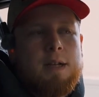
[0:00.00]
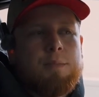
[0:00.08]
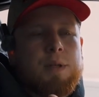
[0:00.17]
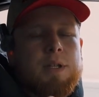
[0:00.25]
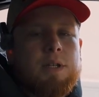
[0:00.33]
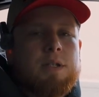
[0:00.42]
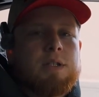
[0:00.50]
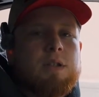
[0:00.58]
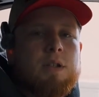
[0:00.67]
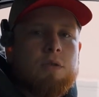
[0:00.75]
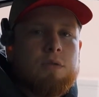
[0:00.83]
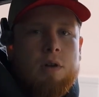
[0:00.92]
But there is a
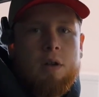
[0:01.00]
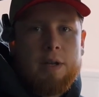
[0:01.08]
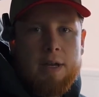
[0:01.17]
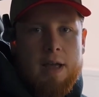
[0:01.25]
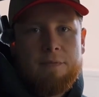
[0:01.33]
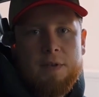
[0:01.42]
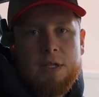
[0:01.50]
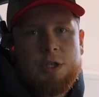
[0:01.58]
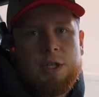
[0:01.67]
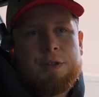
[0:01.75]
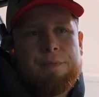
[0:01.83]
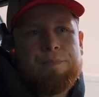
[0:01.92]
loan called an
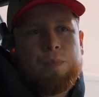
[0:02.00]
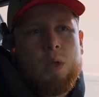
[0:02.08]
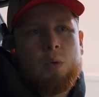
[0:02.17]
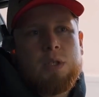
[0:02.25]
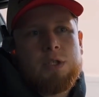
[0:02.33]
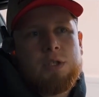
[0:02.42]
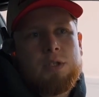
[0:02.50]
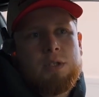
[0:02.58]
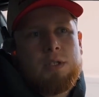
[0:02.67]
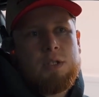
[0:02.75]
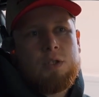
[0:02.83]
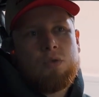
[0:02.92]
FHA, which
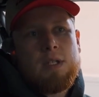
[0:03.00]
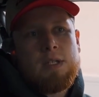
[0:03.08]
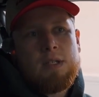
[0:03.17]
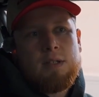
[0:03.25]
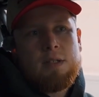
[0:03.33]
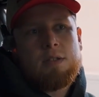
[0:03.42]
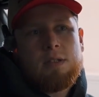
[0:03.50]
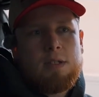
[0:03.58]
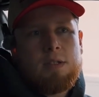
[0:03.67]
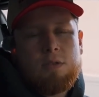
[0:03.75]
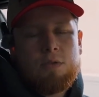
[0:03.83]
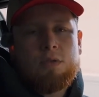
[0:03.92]
you can literally
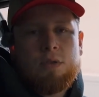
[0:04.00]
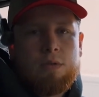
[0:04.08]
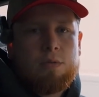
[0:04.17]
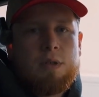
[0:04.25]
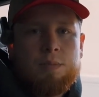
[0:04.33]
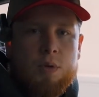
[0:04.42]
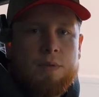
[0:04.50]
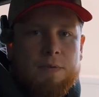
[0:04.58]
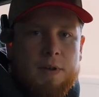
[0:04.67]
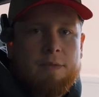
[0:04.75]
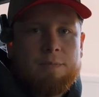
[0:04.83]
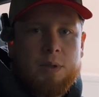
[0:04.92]
use
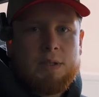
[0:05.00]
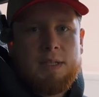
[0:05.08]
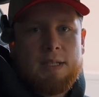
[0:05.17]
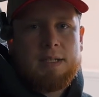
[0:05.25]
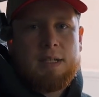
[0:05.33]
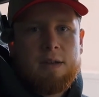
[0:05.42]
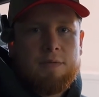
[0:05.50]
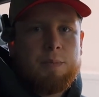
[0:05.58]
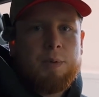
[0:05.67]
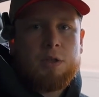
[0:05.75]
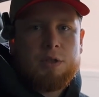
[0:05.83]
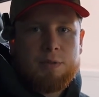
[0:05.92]
3.5% of the
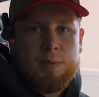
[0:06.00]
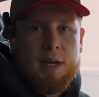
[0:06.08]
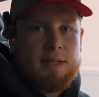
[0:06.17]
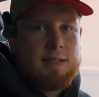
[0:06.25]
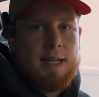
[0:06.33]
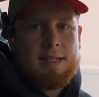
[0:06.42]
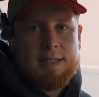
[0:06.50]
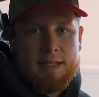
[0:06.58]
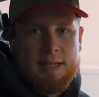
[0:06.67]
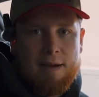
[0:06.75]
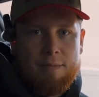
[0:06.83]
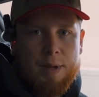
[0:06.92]
purchase price as the
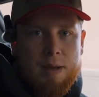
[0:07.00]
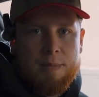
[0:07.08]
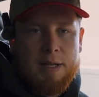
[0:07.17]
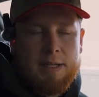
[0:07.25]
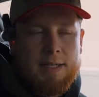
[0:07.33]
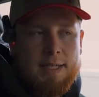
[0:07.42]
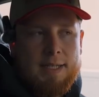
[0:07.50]
down payment.